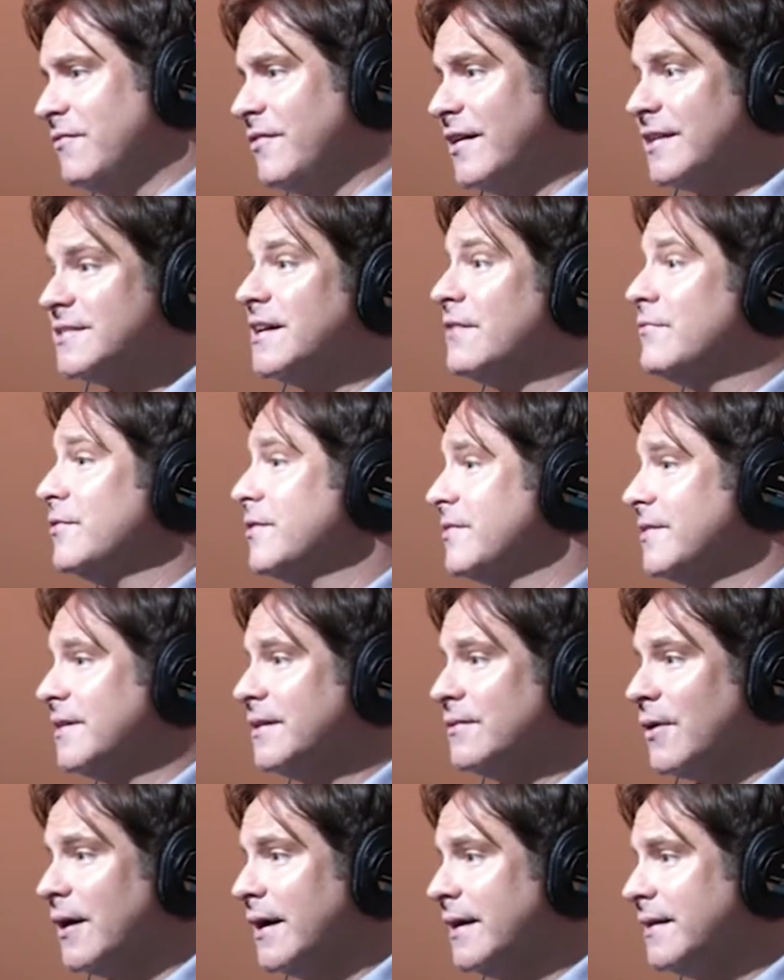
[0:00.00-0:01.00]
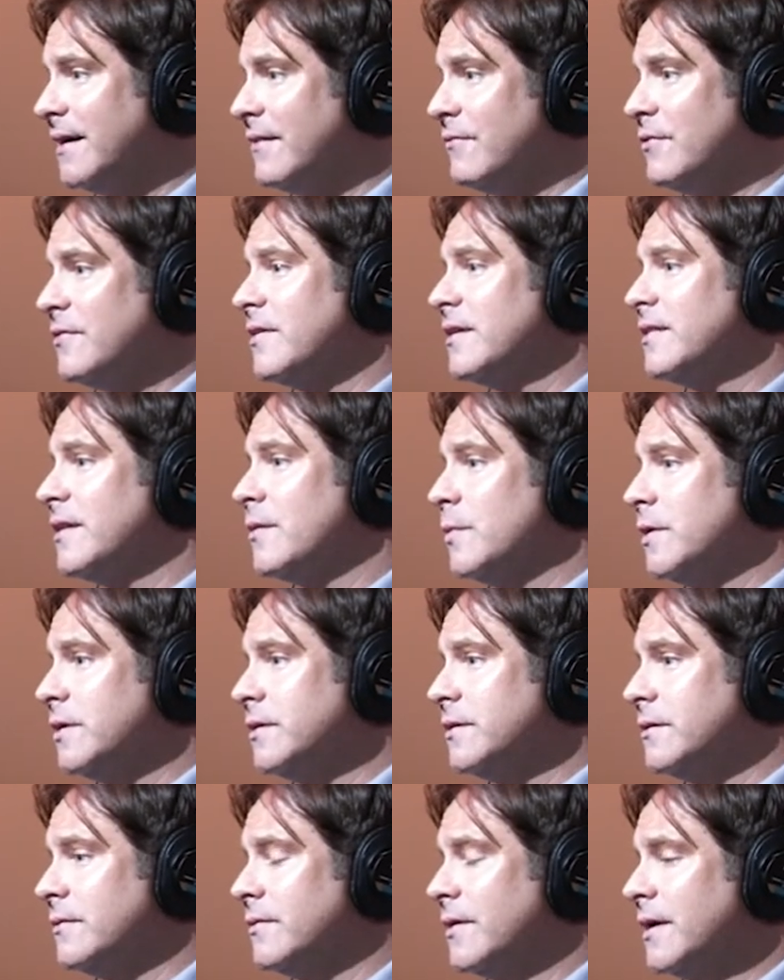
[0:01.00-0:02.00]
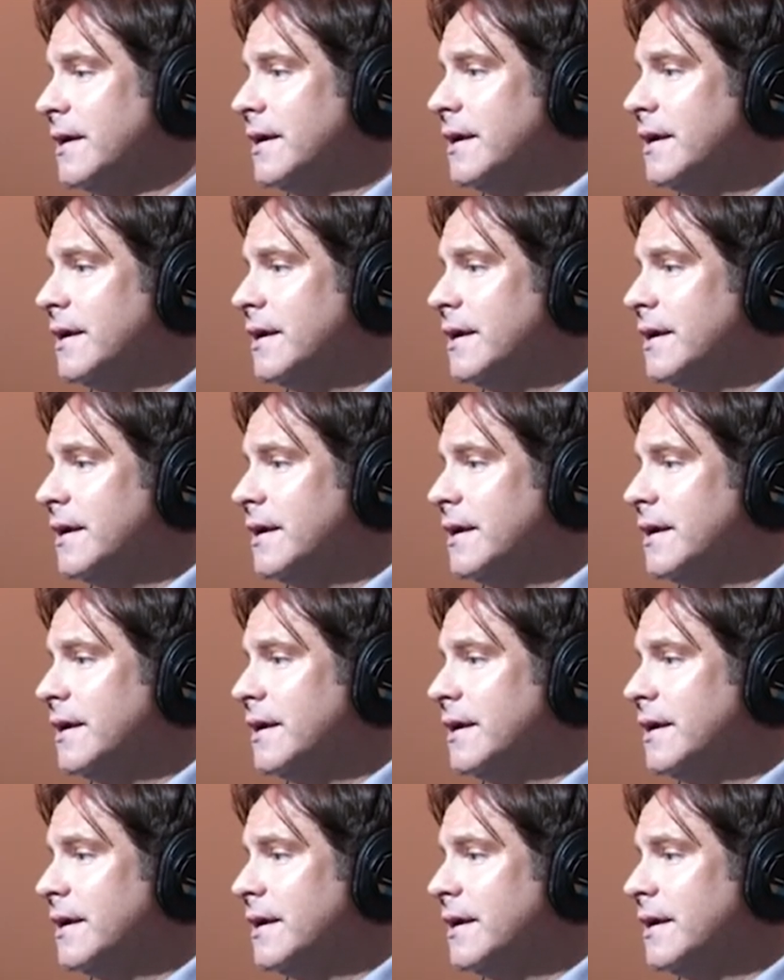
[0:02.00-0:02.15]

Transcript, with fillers: affects everything, right? Everything that we do.